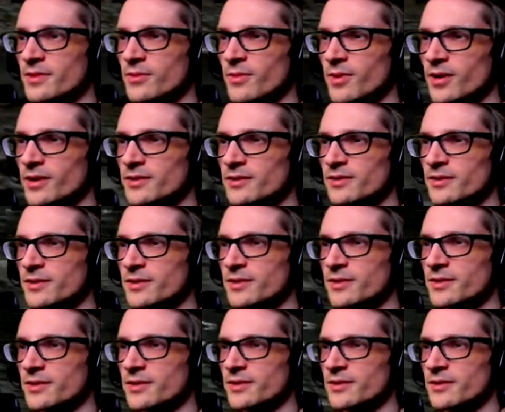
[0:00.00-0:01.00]
What?
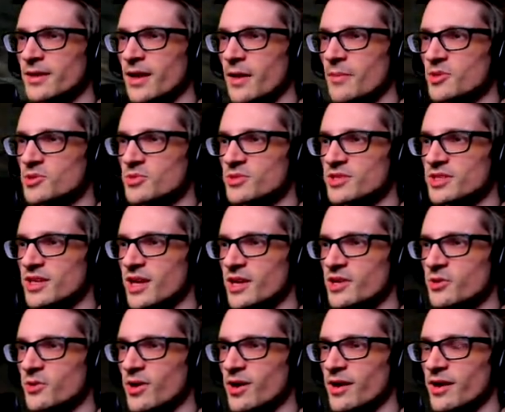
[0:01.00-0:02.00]
How am I supposed to cut
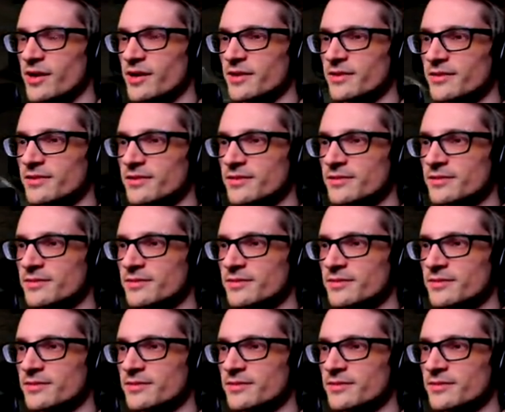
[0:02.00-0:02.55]
your eye?